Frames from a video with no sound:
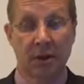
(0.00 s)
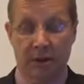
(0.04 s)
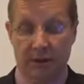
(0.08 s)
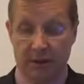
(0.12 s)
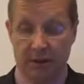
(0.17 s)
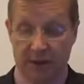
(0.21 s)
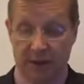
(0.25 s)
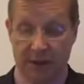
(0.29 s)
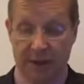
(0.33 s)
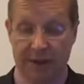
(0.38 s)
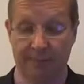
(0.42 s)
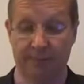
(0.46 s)
the
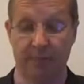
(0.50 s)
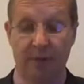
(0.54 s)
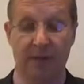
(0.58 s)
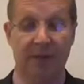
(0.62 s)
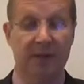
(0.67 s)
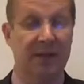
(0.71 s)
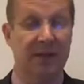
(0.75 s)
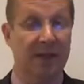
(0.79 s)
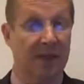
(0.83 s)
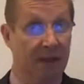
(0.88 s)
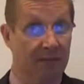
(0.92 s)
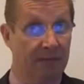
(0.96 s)
numbers
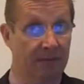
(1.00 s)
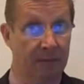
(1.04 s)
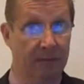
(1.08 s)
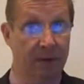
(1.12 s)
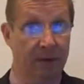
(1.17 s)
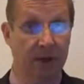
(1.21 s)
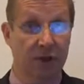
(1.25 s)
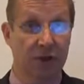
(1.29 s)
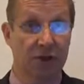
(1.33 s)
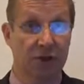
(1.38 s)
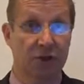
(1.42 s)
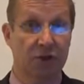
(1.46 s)
there for
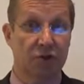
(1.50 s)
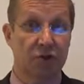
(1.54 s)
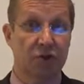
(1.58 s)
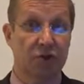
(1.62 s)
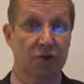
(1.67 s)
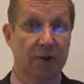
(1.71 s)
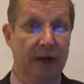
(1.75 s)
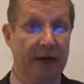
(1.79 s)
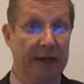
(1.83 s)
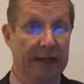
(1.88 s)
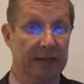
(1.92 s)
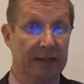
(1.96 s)
those
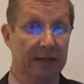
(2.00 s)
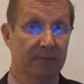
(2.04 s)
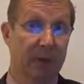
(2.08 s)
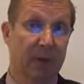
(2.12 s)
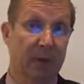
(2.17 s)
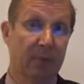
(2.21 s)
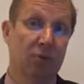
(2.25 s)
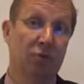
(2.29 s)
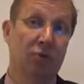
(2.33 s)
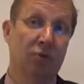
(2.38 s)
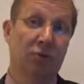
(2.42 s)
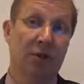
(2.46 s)

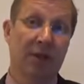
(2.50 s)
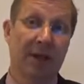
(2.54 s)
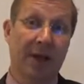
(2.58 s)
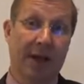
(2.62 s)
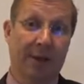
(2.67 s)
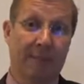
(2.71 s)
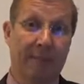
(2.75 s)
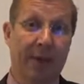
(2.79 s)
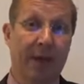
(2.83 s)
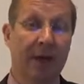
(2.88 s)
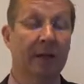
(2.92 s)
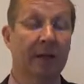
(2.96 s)
tradespeople to
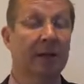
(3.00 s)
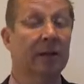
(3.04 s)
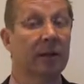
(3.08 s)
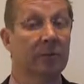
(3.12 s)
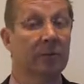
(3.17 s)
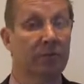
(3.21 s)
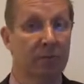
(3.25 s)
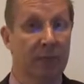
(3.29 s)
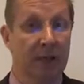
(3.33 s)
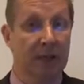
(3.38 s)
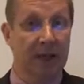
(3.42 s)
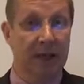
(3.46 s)
come out
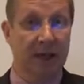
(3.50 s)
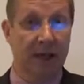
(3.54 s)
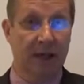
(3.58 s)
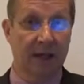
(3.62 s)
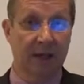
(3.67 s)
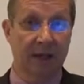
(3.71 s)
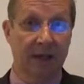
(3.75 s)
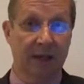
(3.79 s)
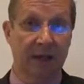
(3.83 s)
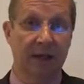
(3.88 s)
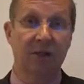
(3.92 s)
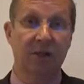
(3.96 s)

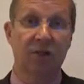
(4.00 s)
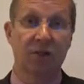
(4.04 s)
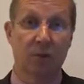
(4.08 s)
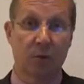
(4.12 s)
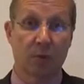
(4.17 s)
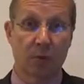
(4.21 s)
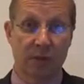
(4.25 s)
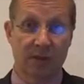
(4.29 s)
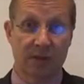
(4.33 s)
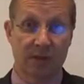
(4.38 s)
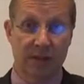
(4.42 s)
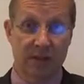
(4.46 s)
immediately to
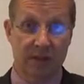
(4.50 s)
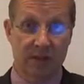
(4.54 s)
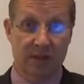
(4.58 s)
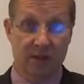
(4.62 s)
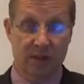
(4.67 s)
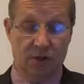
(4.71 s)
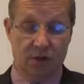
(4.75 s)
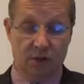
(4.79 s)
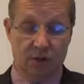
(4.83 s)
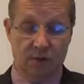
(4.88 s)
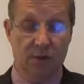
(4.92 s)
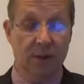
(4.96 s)

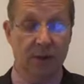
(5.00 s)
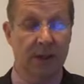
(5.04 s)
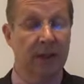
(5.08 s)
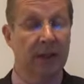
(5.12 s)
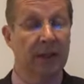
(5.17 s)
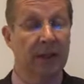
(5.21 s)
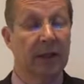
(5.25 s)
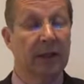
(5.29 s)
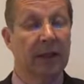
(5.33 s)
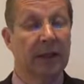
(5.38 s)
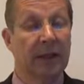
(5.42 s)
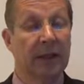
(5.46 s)
assist you.
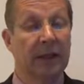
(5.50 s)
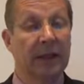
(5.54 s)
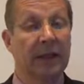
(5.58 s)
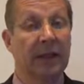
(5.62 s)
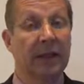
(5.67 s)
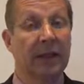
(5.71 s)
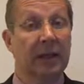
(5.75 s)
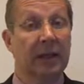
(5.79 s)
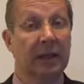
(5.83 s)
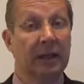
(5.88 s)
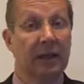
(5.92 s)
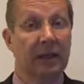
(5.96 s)

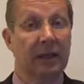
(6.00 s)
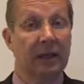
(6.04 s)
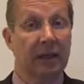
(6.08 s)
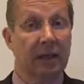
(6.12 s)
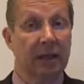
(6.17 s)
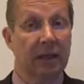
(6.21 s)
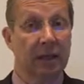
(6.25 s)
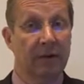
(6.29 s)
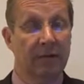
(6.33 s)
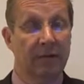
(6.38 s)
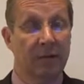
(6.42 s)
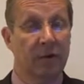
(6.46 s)

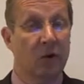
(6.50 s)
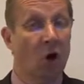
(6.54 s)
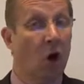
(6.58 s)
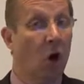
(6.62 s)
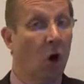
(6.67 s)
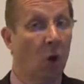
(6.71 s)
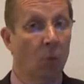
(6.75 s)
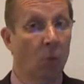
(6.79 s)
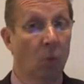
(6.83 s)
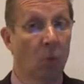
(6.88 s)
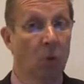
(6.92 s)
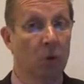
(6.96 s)
If your
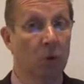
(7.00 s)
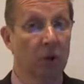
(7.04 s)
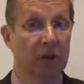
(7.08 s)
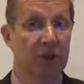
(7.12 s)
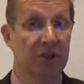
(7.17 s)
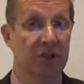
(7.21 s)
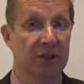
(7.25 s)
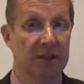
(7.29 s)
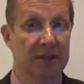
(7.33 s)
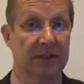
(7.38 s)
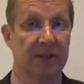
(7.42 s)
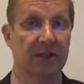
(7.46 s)
hot water
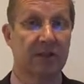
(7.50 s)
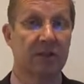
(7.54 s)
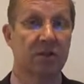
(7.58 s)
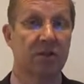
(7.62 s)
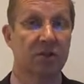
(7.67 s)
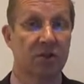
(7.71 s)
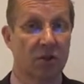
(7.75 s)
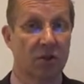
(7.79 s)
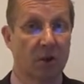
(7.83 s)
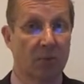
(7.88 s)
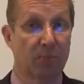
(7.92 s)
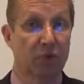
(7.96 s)
just
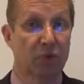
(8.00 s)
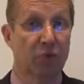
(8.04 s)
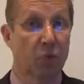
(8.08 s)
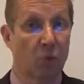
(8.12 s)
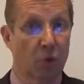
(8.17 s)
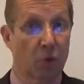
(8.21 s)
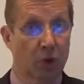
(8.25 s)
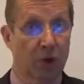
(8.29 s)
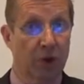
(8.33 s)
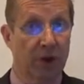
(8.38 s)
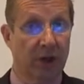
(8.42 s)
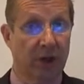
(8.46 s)
stops
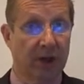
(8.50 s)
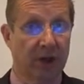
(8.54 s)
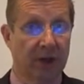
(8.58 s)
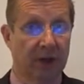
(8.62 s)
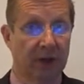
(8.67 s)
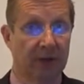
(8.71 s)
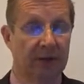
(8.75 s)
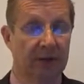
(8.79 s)
working